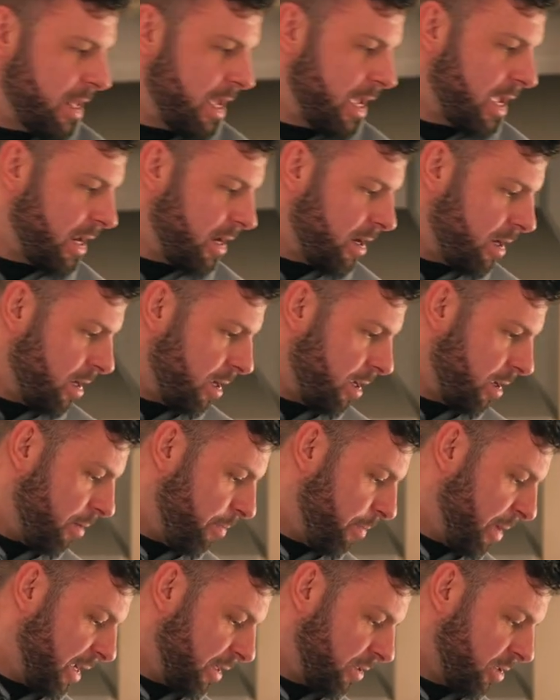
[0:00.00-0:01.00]
then
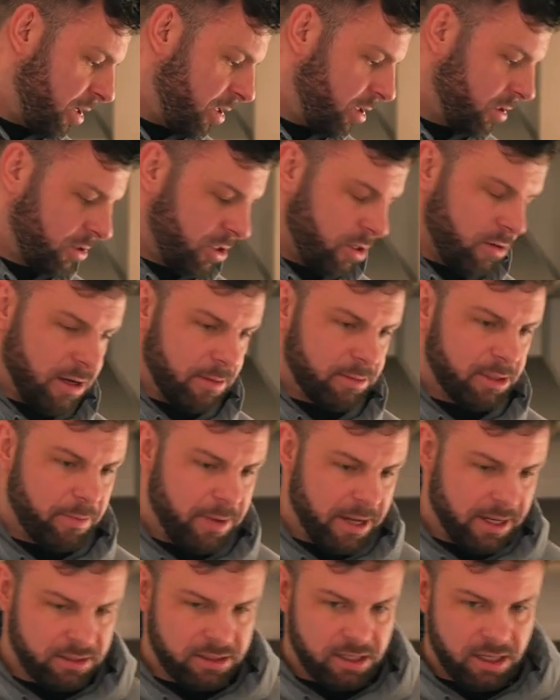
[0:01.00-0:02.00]
pink salt, 2 grams of
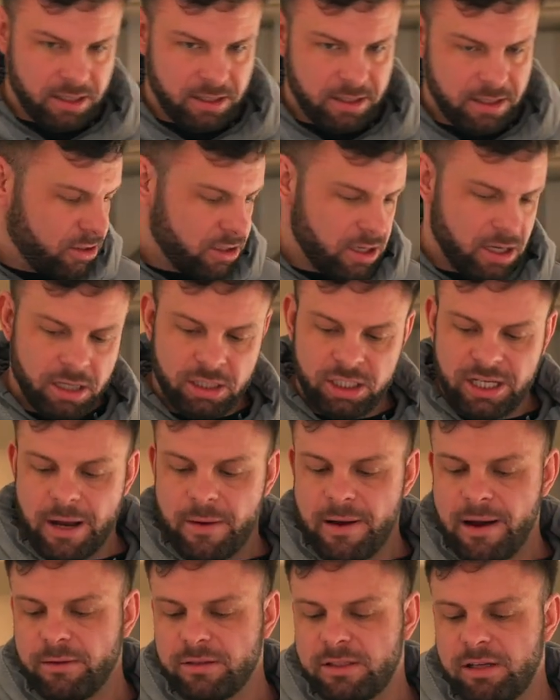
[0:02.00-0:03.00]
pink salt. So shout
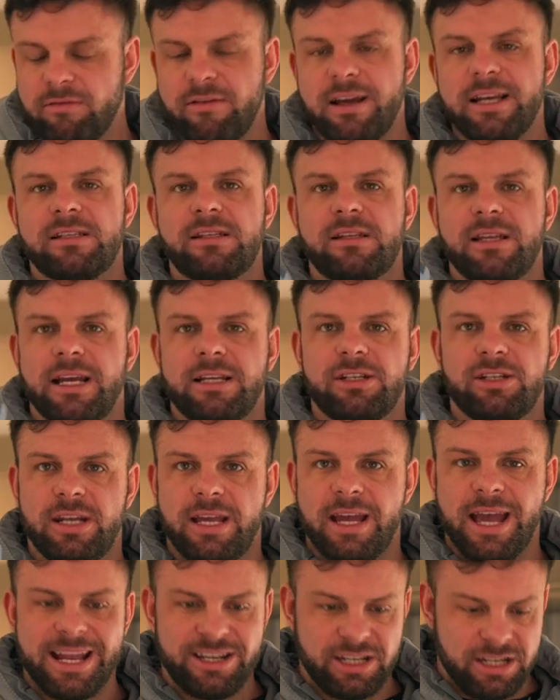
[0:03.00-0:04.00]
out to Riz, the
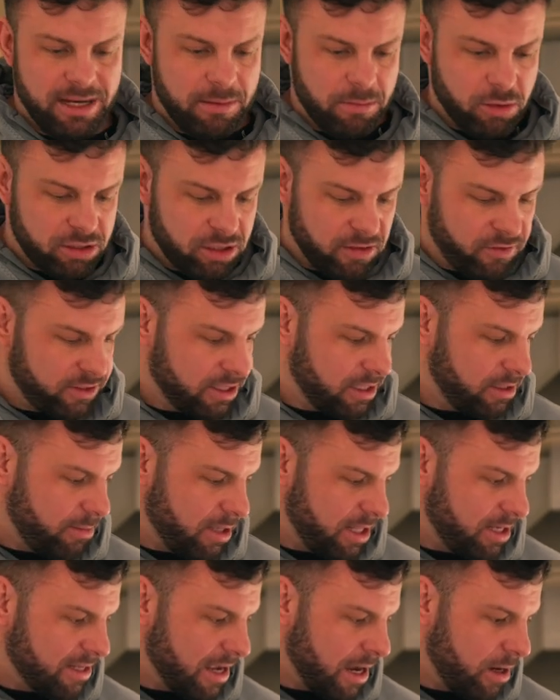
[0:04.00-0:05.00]
engineer muscle, for sending me
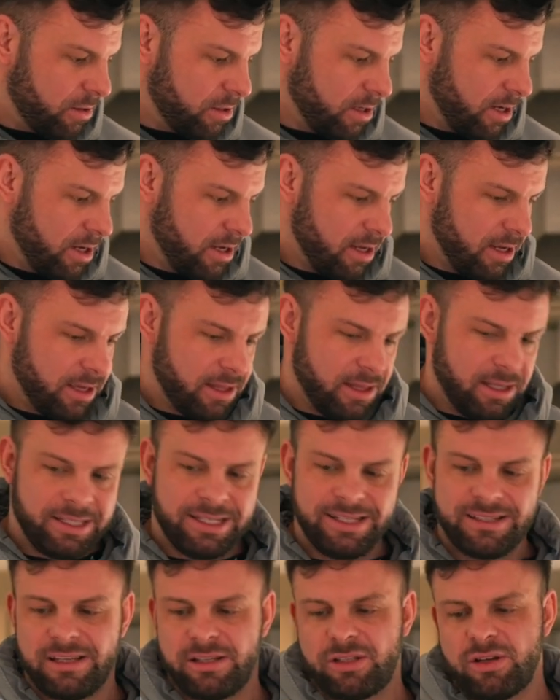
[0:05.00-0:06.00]
this out. This
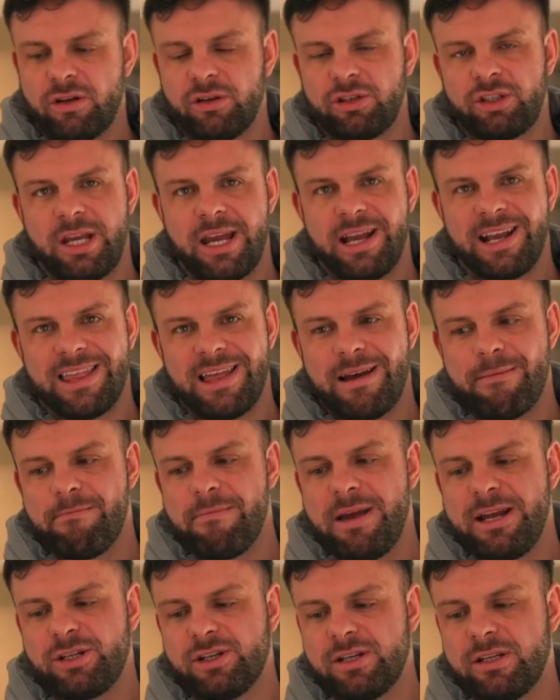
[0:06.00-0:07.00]
is a salt shaker that
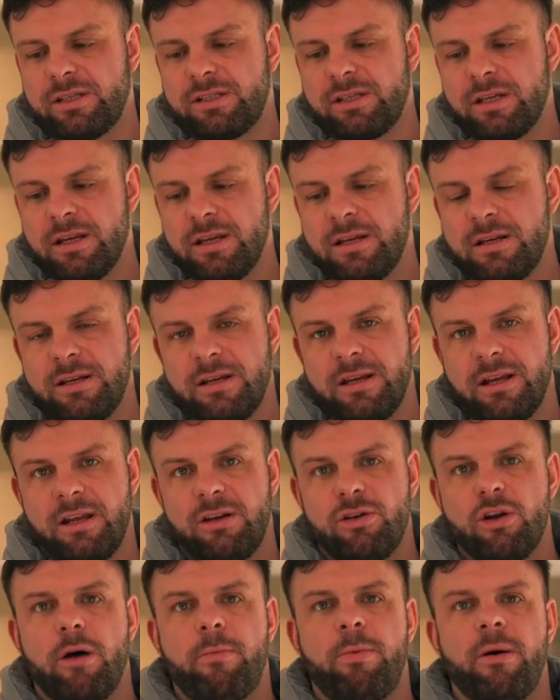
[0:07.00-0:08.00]
measures
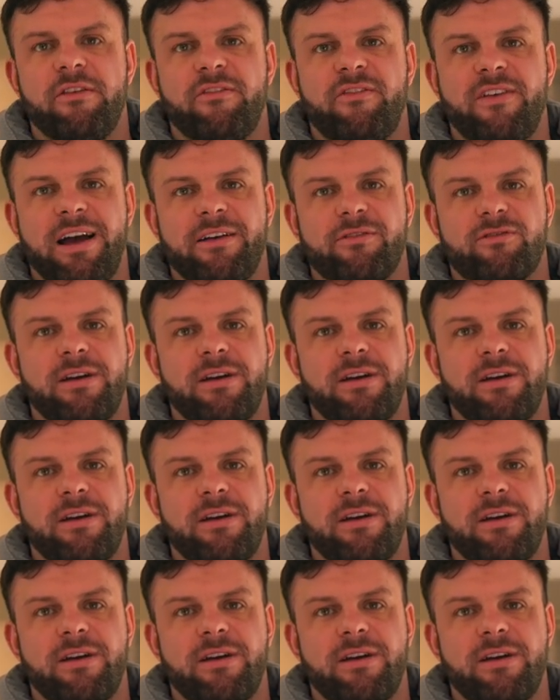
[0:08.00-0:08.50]
0.5